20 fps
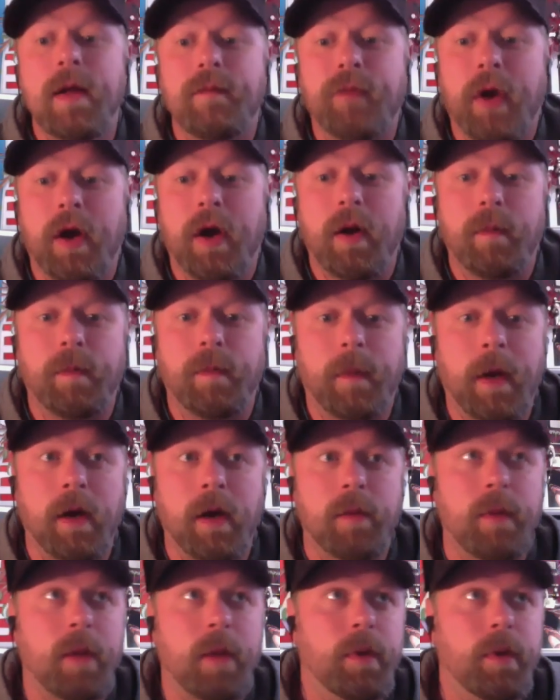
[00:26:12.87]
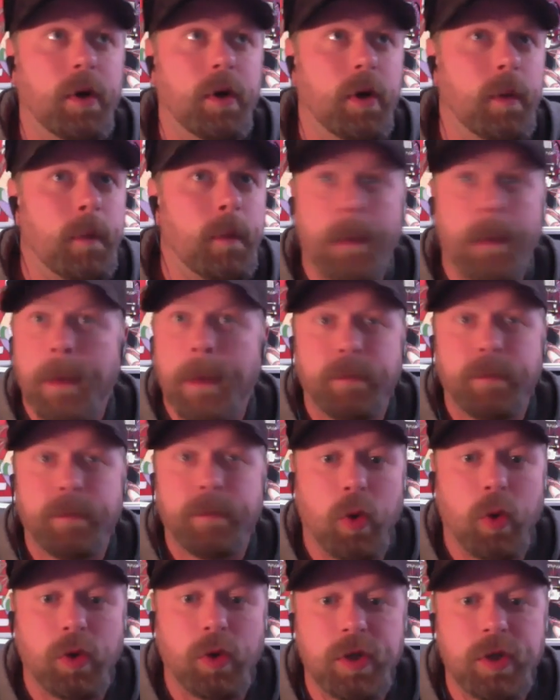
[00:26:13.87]
I remember
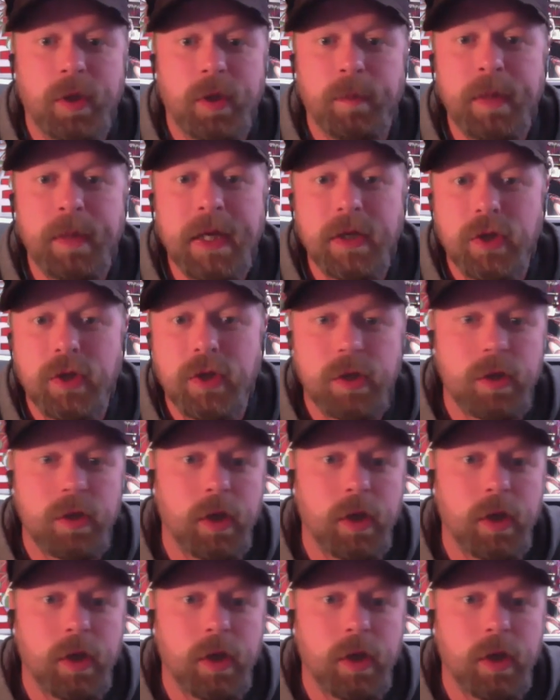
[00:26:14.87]
going to the beach